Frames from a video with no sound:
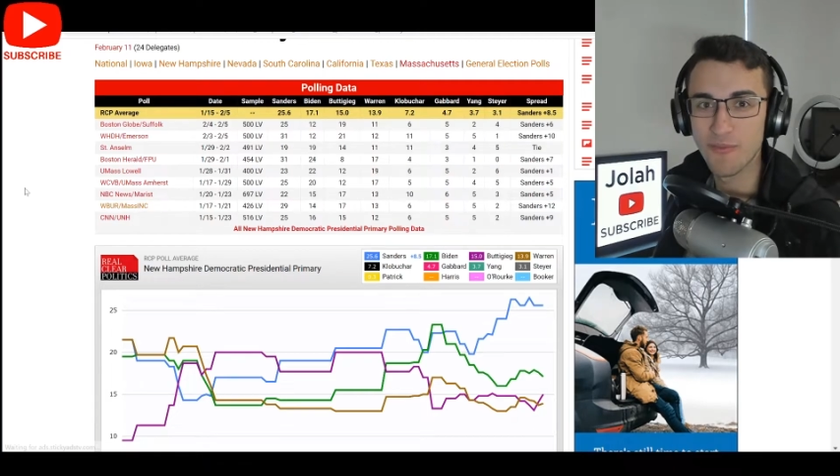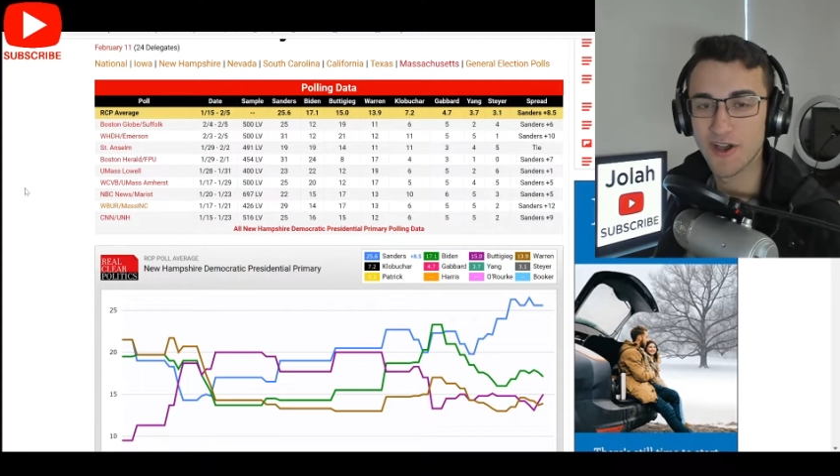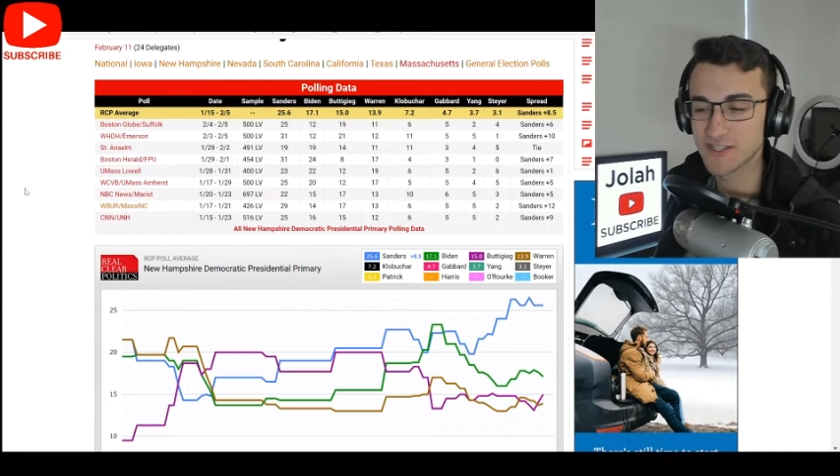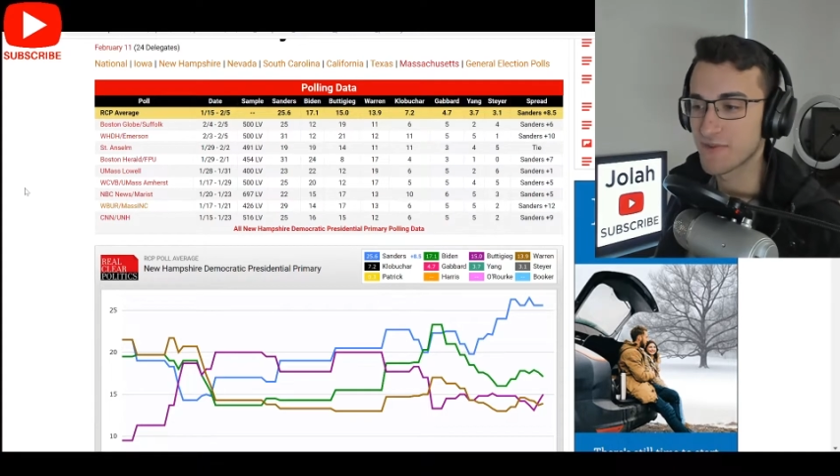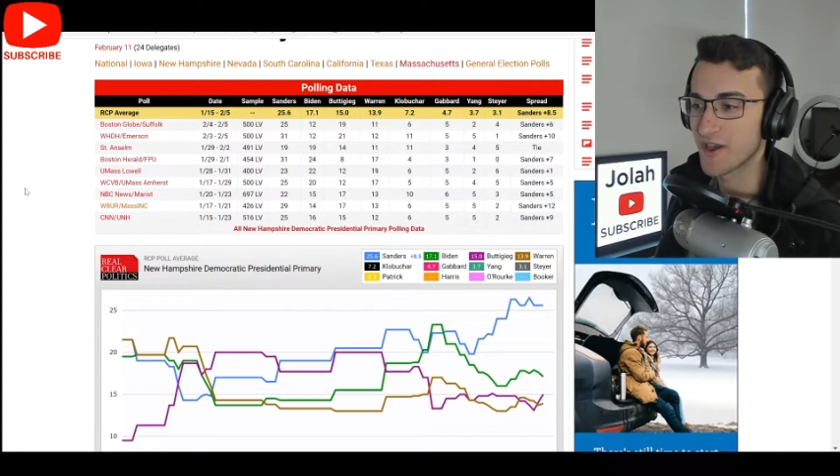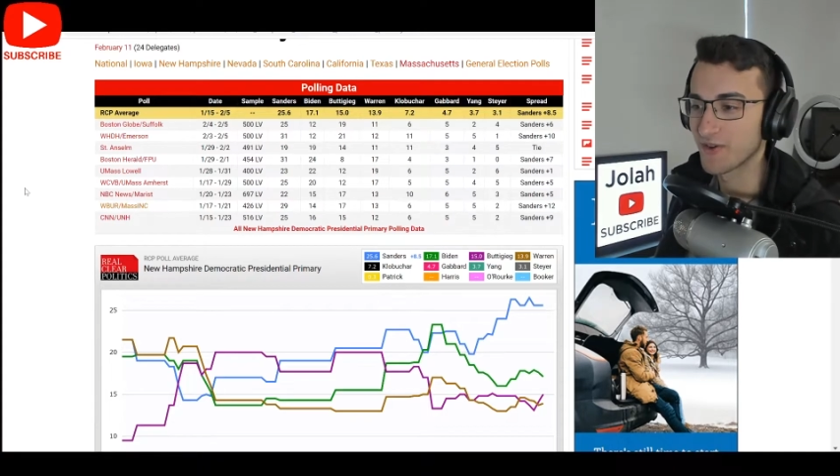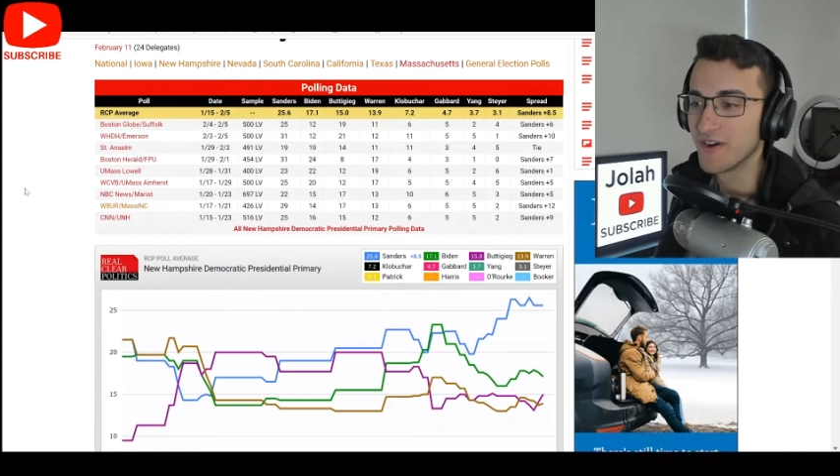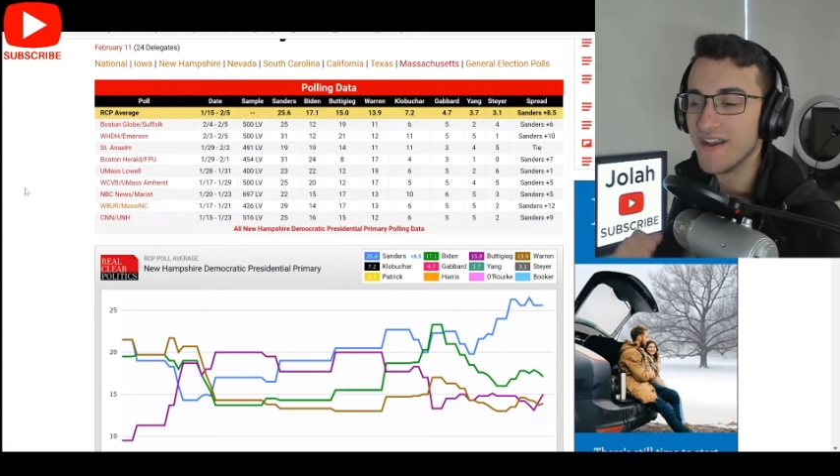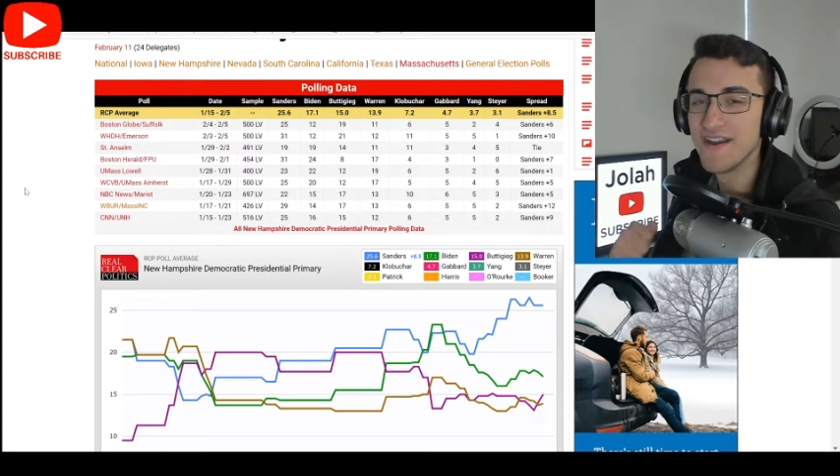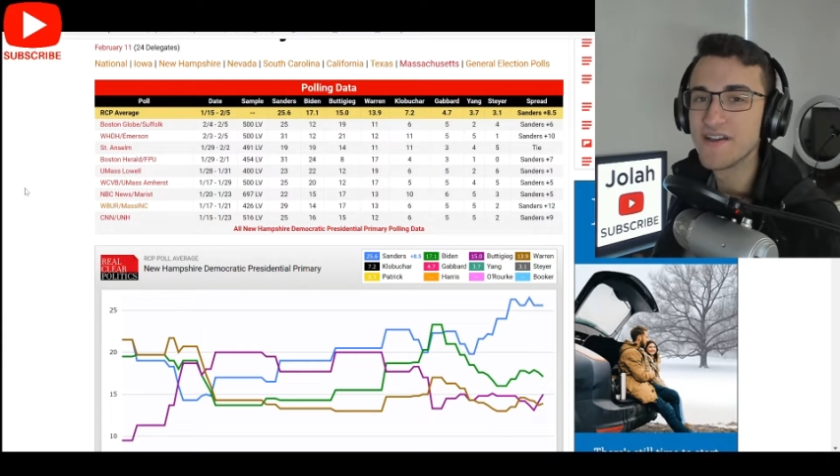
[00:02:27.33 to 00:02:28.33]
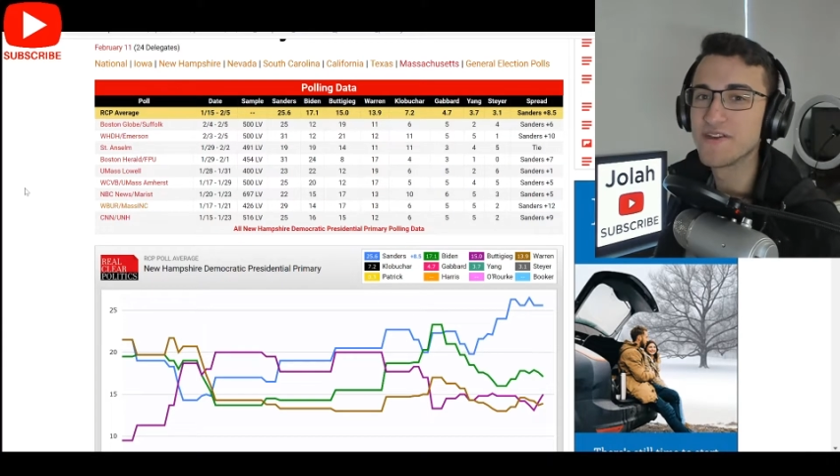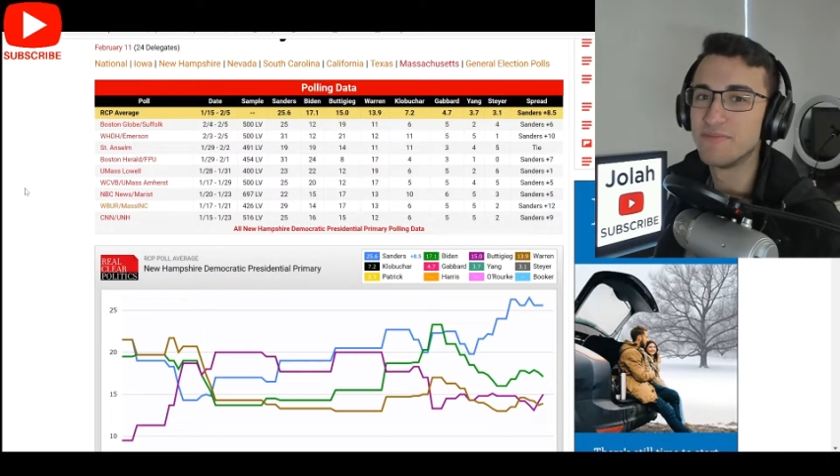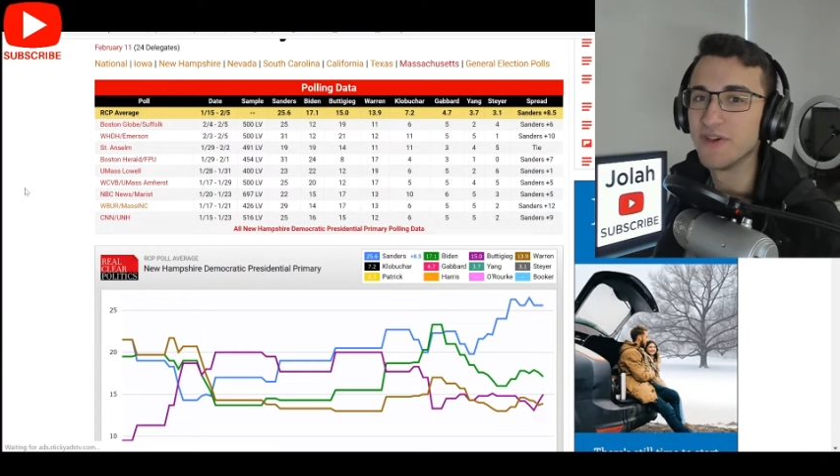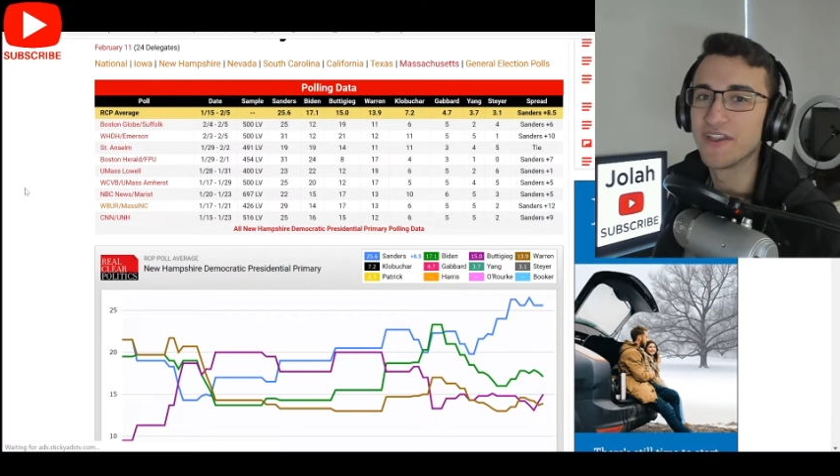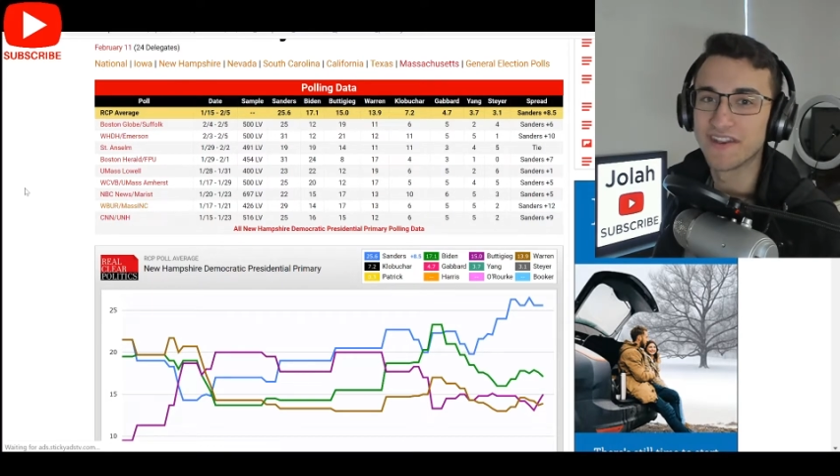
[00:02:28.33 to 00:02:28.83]
boss battle, the
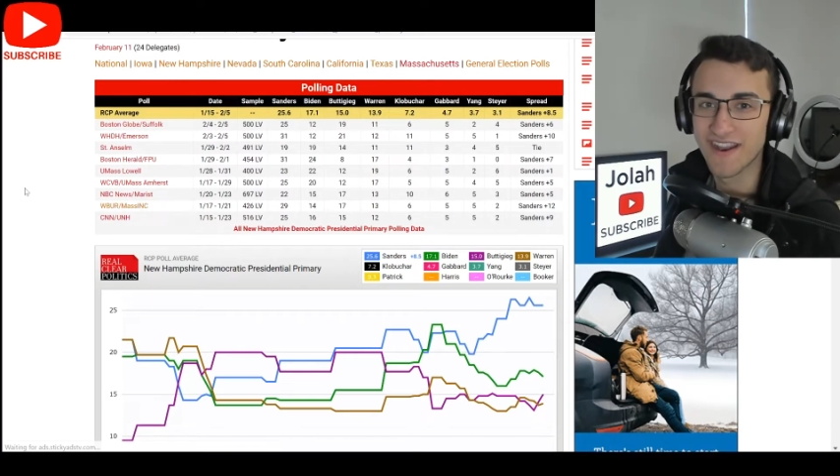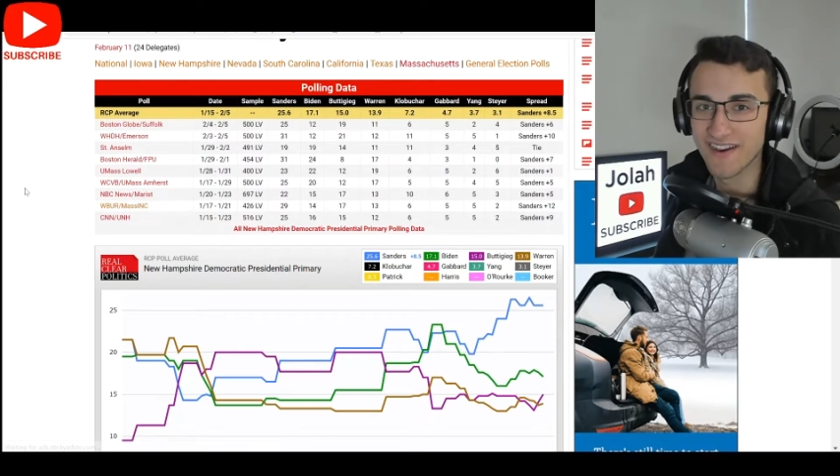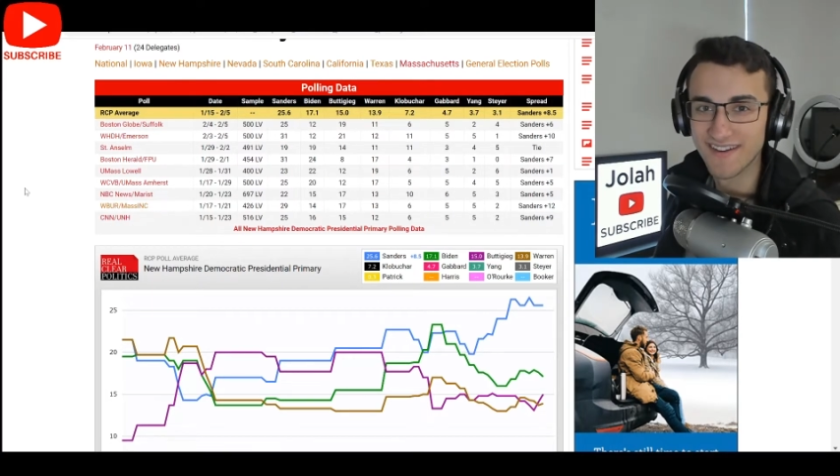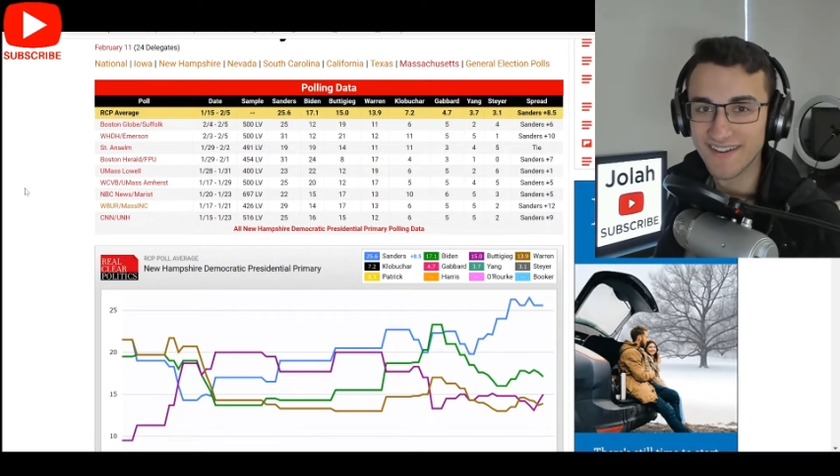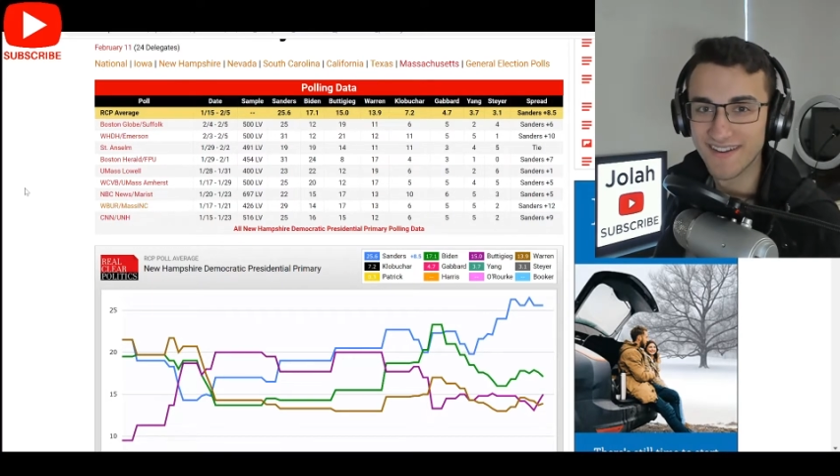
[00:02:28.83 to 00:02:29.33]
billionaire.